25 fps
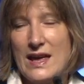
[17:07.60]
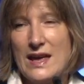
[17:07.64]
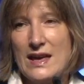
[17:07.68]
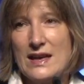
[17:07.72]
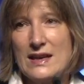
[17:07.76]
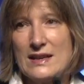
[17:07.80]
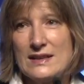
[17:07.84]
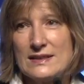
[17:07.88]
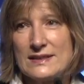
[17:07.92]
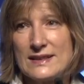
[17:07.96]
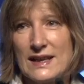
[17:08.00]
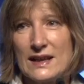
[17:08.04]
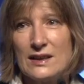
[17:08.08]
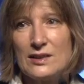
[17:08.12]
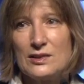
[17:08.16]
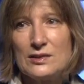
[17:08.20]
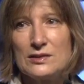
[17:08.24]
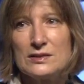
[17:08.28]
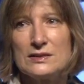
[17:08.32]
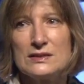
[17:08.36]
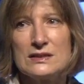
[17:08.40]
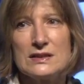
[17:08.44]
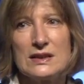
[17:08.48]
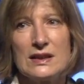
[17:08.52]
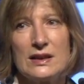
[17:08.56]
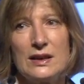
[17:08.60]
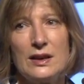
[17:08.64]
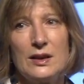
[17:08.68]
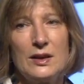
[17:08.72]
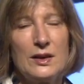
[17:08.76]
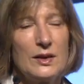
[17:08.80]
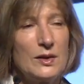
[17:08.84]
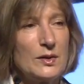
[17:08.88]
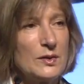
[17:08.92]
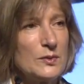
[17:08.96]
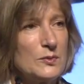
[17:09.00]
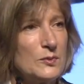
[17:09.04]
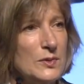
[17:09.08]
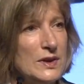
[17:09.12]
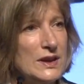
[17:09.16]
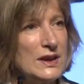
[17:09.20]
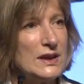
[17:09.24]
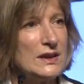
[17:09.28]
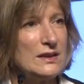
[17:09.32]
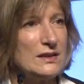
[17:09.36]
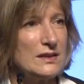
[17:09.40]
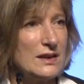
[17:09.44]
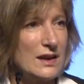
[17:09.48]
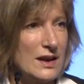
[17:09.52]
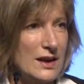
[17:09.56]
Second,
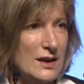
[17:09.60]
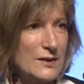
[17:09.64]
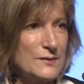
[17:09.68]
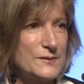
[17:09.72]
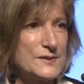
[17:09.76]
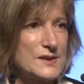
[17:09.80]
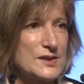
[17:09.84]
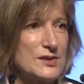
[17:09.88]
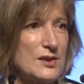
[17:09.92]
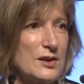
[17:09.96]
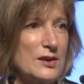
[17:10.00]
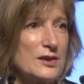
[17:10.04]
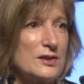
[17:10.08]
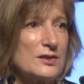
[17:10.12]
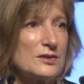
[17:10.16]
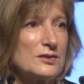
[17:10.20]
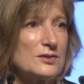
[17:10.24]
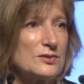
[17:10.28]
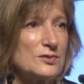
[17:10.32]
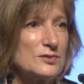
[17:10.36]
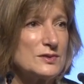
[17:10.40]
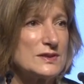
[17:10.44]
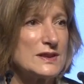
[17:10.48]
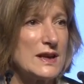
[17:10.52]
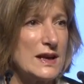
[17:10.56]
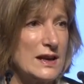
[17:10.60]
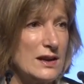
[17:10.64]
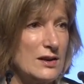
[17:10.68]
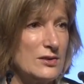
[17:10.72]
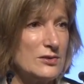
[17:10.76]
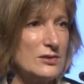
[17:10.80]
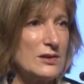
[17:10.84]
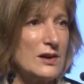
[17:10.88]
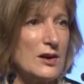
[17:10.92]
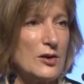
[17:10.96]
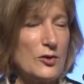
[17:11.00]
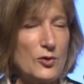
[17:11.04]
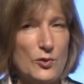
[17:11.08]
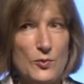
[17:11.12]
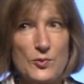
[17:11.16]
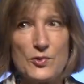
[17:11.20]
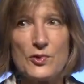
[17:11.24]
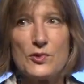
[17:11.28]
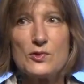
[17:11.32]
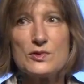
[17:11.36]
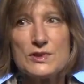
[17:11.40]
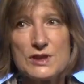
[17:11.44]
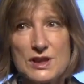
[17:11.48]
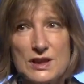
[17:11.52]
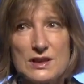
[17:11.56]
we have started to tailor our
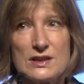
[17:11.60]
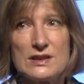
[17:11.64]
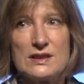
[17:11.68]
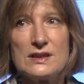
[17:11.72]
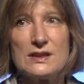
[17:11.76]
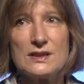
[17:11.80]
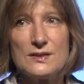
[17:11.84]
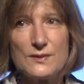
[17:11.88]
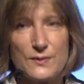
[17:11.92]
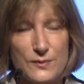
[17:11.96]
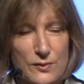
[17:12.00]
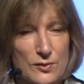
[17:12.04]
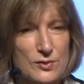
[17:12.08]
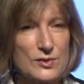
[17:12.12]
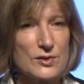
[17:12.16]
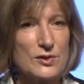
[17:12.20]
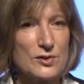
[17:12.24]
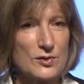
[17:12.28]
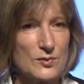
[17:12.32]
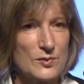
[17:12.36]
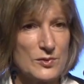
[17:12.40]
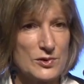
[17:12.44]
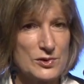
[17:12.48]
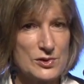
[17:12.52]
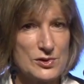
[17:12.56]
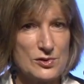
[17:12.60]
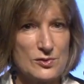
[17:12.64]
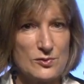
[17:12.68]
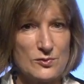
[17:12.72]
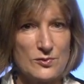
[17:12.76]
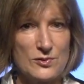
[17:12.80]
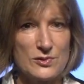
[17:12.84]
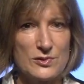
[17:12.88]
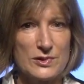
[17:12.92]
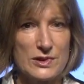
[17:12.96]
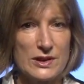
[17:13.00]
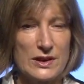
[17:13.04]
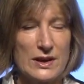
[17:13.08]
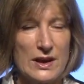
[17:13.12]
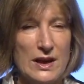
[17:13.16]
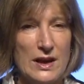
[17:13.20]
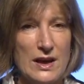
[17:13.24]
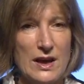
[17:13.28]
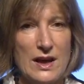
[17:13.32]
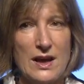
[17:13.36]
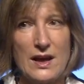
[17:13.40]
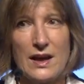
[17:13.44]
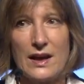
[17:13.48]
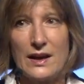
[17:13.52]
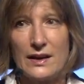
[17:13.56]
approach, indeed, for the commercial world.
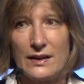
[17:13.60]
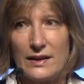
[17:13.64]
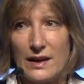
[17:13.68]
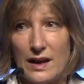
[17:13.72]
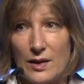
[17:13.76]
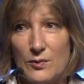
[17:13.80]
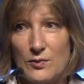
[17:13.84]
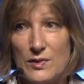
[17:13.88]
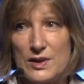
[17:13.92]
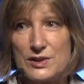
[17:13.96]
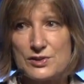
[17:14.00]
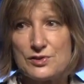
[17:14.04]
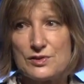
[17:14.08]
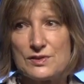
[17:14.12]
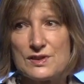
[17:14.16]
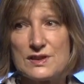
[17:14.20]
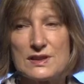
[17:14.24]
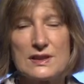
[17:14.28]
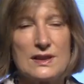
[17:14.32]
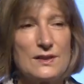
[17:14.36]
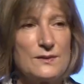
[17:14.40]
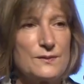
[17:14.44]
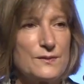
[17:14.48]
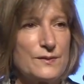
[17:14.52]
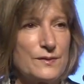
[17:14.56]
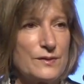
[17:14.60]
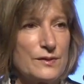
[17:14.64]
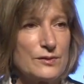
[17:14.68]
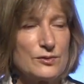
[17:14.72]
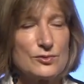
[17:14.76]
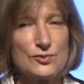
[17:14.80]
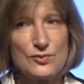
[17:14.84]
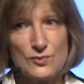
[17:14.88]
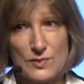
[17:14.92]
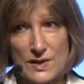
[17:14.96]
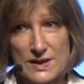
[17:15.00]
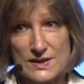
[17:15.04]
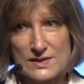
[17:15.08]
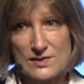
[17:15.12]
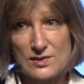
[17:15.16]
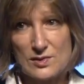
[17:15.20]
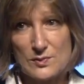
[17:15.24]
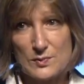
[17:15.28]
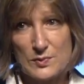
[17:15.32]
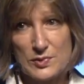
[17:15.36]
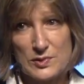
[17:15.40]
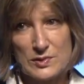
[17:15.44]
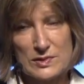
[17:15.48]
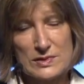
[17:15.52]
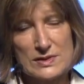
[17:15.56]
And I will just give two
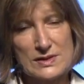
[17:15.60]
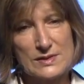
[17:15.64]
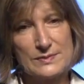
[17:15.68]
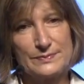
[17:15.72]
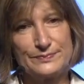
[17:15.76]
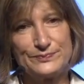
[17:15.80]
examples.